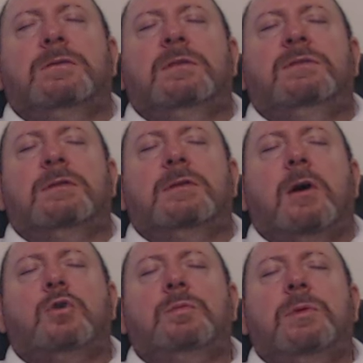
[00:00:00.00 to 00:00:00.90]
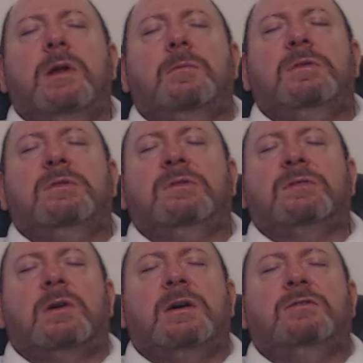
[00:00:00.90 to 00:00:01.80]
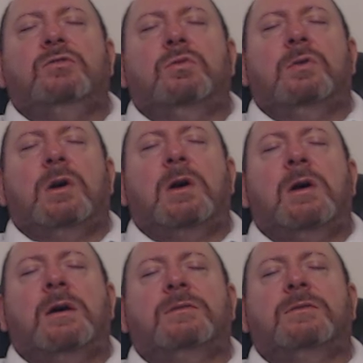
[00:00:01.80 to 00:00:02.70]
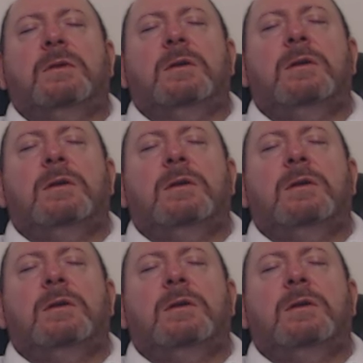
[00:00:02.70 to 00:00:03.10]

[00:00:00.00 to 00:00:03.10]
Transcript: And this can open up inside your heart